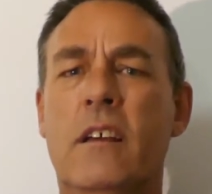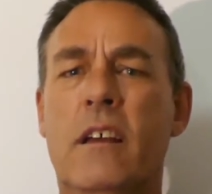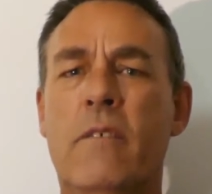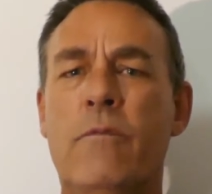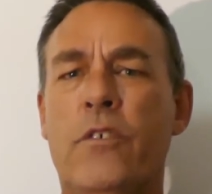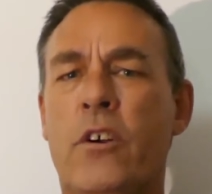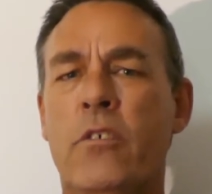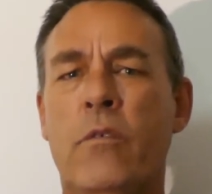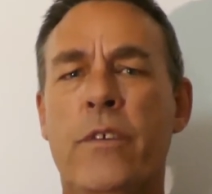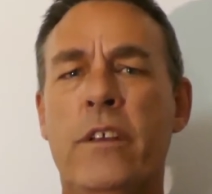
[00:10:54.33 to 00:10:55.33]
and
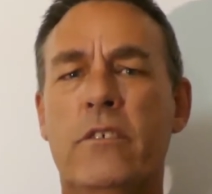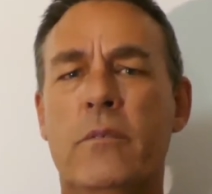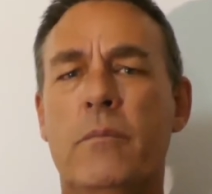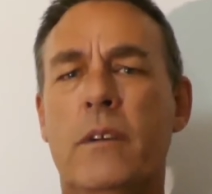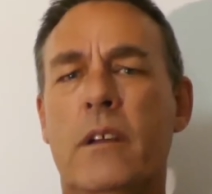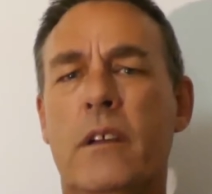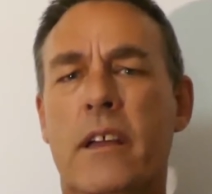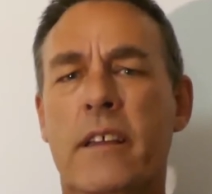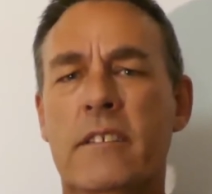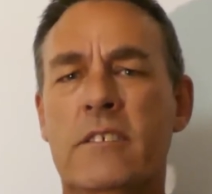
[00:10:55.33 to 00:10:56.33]
final victim
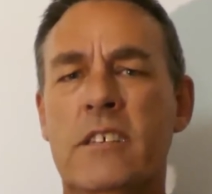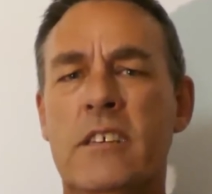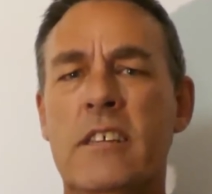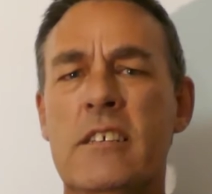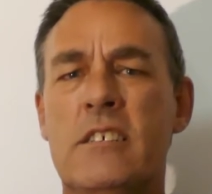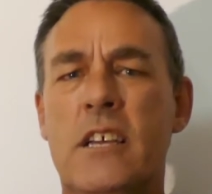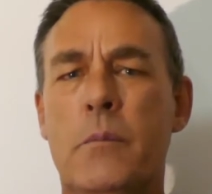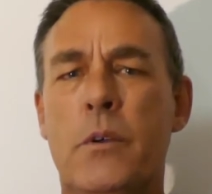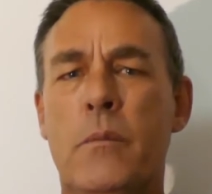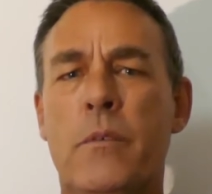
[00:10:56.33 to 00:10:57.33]
in the Sydney
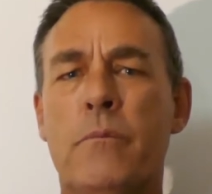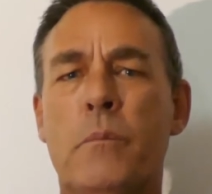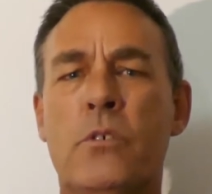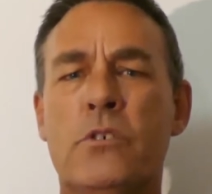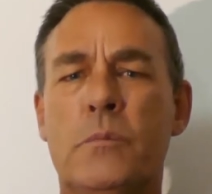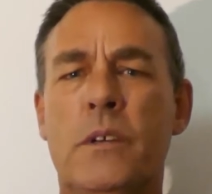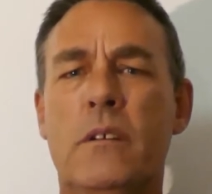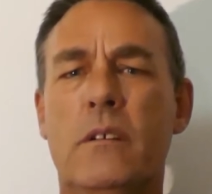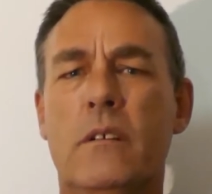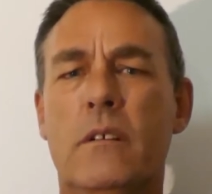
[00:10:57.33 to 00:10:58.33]
suburb of Mosman.